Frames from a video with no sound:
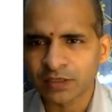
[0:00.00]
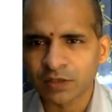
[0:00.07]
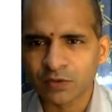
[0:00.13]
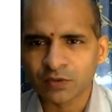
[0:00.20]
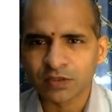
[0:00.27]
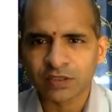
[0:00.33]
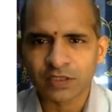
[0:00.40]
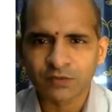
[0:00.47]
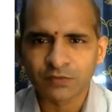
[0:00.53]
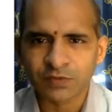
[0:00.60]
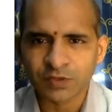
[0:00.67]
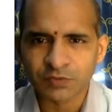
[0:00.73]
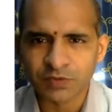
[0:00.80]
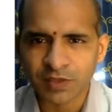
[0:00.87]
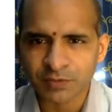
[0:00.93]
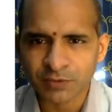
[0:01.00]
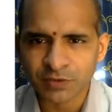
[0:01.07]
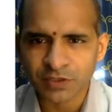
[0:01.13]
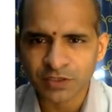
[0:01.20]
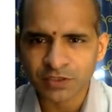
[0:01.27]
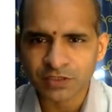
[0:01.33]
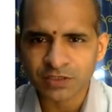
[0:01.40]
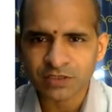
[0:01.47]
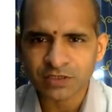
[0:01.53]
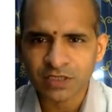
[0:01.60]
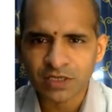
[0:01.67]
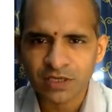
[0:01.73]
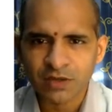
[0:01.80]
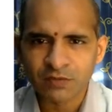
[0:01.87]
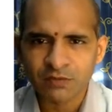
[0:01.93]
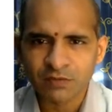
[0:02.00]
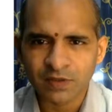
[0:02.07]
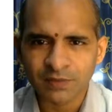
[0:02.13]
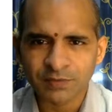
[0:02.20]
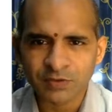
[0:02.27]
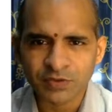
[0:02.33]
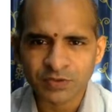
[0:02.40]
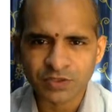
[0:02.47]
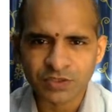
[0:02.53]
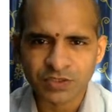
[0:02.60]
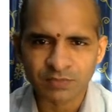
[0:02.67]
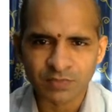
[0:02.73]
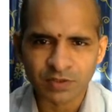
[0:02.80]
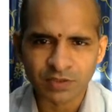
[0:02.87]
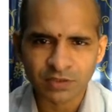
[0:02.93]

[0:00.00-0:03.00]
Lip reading: only thing which we have to change is we have to shift